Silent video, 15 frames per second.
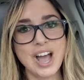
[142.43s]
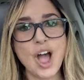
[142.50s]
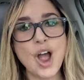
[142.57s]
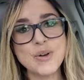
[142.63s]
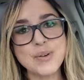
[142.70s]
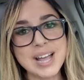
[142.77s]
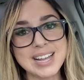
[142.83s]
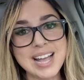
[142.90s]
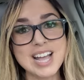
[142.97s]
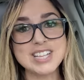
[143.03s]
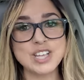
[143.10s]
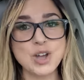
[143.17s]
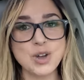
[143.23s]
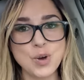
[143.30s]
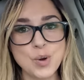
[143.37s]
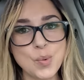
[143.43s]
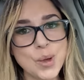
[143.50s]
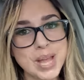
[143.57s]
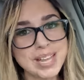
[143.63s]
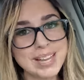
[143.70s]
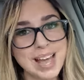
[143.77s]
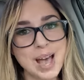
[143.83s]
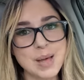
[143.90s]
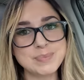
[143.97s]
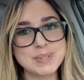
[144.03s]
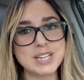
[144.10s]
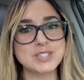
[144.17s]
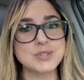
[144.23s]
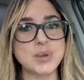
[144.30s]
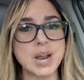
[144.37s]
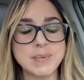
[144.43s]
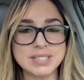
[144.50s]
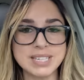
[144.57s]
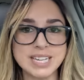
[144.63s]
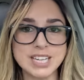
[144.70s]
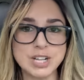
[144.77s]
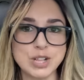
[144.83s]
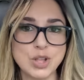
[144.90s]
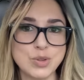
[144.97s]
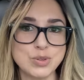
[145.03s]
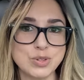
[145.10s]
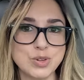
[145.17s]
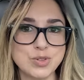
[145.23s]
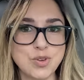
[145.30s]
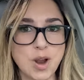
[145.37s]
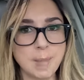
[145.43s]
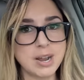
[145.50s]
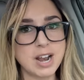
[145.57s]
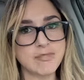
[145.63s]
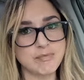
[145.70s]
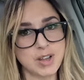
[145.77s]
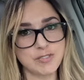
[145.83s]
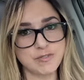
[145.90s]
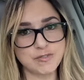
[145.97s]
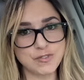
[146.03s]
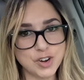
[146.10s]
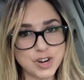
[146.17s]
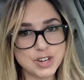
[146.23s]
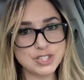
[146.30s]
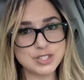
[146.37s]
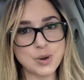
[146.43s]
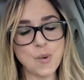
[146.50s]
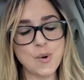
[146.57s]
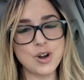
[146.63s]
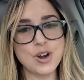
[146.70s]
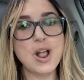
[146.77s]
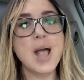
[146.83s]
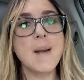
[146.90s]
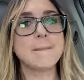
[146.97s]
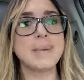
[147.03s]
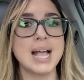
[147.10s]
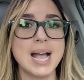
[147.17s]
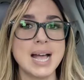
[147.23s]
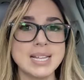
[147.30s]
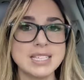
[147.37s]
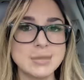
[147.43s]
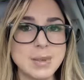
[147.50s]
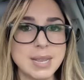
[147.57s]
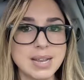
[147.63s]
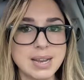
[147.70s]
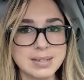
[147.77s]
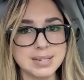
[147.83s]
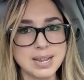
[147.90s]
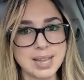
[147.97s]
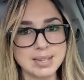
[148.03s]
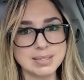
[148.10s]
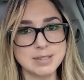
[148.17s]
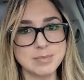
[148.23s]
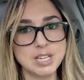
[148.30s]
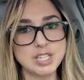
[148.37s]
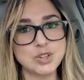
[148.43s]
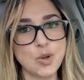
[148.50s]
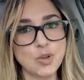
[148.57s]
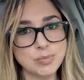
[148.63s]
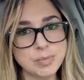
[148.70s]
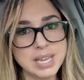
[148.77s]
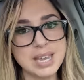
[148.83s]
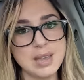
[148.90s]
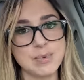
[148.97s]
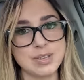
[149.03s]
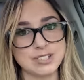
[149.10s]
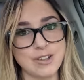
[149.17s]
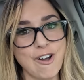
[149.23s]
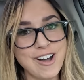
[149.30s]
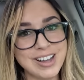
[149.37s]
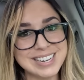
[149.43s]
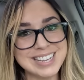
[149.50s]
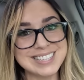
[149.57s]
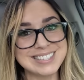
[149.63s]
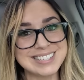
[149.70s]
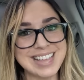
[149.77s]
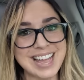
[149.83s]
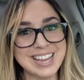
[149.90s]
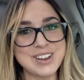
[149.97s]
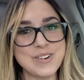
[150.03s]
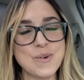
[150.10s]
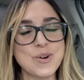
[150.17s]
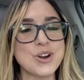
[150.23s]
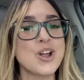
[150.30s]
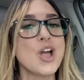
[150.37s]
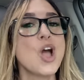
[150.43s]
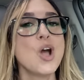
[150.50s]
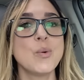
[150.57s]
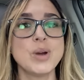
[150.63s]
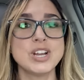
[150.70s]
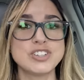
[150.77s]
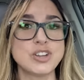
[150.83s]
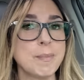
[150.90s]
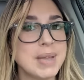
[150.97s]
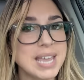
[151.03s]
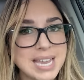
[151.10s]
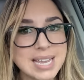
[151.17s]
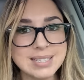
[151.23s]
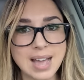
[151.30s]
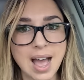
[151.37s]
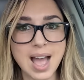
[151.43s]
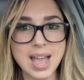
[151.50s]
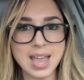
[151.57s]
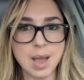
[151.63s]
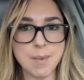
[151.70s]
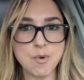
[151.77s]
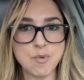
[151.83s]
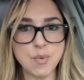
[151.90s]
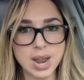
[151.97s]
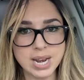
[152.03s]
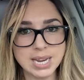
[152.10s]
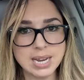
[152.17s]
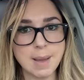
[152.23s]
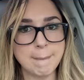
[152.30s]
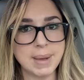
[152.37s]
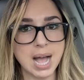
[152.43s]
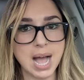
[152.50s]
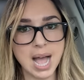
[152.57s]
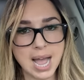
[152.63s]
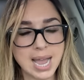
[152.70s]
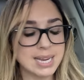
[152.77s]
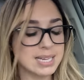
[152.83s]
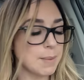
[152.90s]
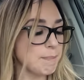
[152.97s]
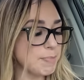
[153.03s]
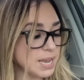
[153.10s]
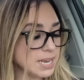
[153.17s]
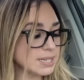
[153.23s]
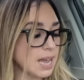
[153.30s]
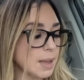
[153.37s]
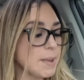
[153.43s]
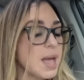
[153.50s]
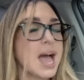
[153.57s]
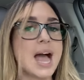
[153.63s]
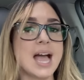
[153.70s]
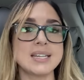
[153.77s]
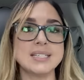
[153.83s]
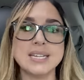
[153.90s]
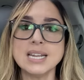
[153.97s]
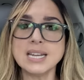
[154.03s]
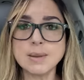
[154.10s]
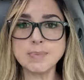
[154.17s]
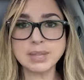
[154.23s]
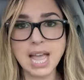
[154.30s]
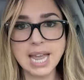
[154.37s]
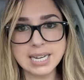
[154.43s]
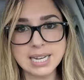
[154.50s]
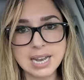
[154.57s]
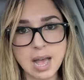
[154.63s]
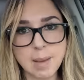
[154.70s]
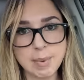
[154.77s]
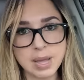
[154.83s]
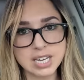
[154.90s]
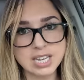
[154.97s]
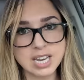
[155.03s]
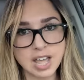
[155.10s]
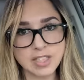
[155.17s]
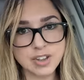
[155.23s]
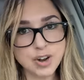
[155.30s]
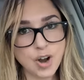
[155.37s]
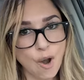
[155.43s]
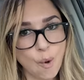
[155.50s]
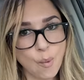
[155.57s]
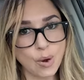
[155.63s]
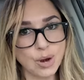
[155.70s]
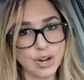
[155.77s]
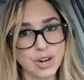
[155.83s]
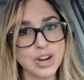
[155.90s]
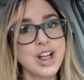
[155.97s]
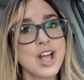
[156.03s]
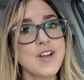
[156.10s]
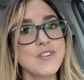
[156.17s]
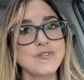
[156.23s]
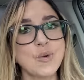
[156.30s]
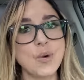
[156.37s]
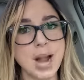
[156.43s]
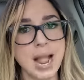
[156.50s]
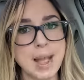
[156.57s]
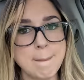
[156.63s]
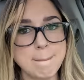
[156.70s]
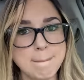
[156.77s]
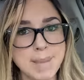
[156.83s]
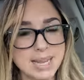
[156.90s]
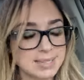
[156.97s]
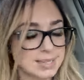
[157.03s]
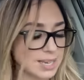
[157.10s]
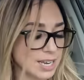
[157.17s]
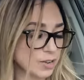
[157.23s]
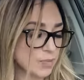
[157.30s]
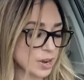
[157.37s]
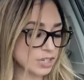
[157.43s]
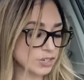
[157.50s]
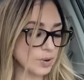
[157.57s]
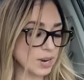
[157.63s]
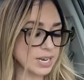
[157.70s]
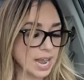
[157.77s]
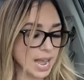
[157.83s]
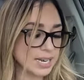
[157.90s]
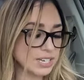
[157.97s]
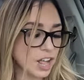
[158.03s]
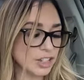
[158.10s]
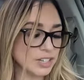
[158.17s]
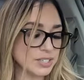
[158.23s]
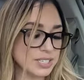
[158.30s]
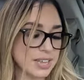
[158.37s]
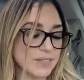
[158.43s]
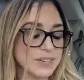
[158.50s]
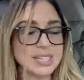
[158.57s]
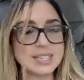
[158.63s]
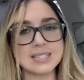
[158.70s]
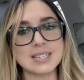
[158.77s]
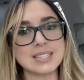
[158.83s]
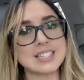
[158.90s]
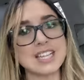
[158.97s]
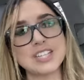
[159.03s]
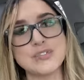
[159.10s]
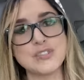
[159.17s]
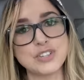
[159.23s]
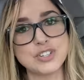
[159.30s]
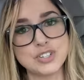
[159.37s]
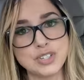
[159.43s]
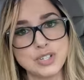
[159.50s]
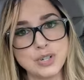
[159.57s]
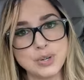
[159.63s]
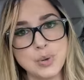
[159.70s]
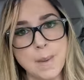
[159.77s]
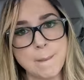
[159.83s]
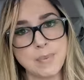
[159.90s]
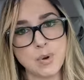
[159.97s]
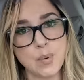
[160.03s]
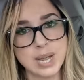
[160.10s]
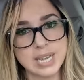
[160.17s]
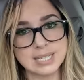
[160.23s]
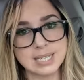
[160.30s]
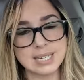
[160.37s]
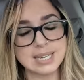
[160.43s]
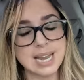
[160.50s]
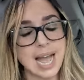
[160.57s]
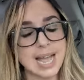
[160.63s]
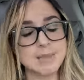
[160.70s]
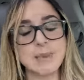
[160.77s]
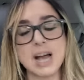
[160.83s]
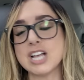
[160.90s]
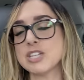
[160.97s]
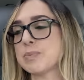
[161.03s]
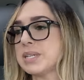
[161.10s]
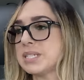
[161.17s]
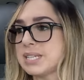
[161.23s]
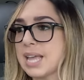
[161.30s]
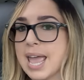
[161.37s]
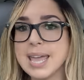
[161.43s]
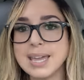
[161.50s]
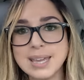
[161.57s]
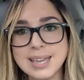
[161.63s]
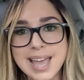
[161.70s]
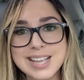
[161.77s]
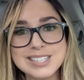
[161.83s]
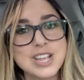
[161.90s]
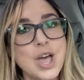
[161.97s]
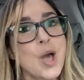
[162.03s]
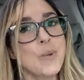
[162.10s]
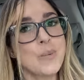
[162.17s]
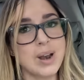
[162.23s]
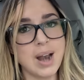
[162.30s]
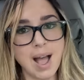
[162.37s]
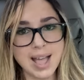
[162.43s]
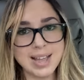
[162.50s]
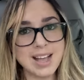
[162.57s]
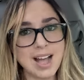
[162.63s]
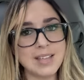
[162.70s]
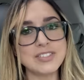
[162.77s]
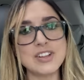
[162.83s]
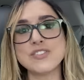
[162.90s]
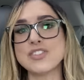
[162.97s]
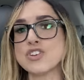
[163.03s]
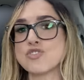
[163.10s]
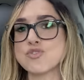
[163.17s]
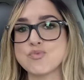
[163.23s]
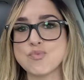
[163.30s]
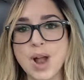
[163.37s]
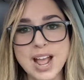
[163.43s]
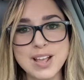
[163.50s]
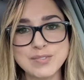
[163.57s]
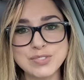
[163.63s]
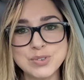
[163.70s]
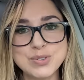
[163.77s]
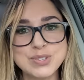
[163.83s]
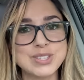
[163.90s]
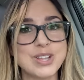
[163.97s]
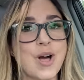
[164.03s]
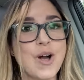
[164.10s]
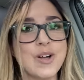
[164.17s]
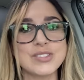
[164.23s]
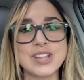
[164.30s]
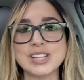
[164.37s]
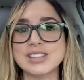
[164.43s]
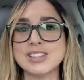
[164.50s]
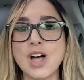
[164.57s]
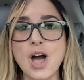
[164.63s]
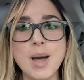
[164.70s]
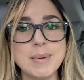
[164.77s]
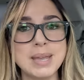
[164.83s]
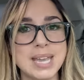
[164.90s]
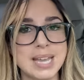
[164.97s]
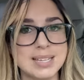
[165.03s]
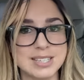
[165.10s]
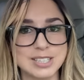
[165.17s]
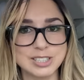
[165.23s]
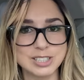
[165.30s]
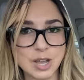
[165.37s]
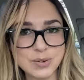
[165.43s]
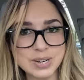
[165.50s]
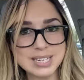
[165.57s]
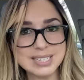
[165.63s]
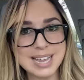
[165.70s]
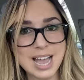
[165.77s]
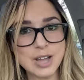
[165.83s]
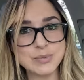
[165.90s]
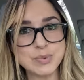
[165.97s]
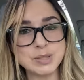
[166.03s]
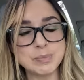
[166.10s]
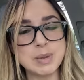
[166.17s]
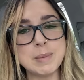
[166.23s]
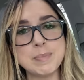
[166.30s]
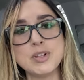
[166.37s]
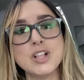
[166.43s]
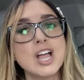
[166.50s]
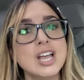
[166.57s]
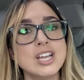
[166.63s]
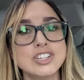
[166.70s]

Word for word: All right, guys, a quick update. So when I was getting close to dropping off my first order, my husband texted me, told me he was on his second order, which means I am running behind big time. I did end up lining up another order for a Mexican restaurant, nine dollars and seventy-six cents for two point nine miles. But take a guess, when I got there, the drive-thru's long, the lobby is loaded down with people.